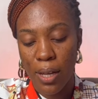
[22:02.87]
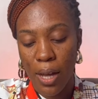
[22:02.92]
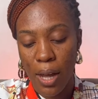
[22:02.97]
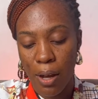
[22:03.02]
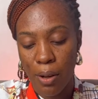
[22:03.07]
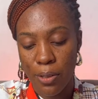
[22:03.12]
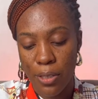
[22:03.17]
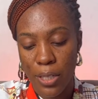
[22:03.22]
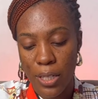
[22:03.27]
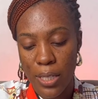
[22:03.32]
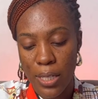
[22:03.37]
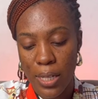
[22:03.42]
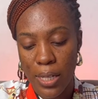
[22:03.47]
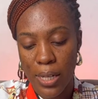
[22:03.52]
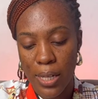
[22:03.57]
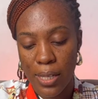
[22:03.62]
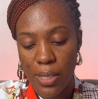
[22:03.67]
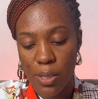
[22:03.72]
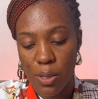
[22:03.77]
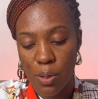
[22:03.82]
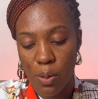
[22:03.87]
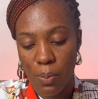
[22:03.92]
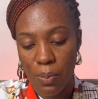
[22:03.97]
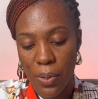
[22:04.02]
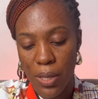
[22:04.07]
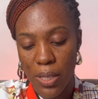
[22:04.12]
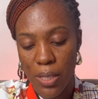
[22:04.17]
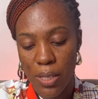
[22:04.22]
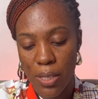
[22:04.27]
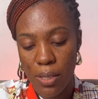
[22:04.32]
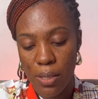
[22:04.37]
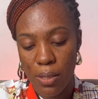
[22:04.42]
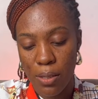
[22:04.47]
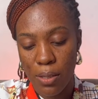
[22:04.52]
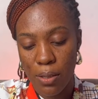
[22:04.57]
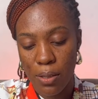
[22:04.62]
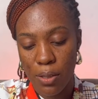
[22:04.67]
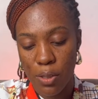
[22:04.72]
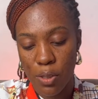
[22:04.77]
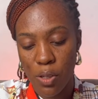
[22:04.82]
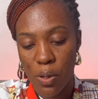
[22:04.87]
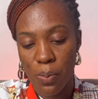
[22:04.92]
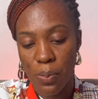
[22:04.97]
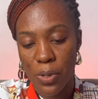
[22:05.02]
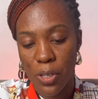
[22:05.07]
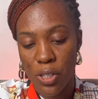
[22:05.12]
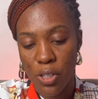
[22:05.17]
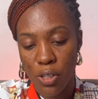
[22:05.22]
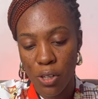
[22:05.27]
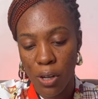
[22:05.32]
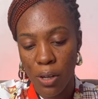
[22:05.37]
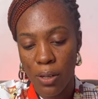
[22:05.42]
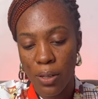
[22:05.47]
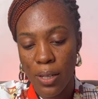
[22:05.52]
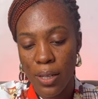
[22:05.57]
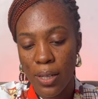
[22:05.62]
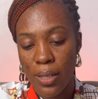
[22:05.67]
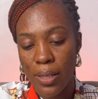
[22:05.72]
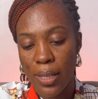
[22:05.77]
I'll just click submit. So be sure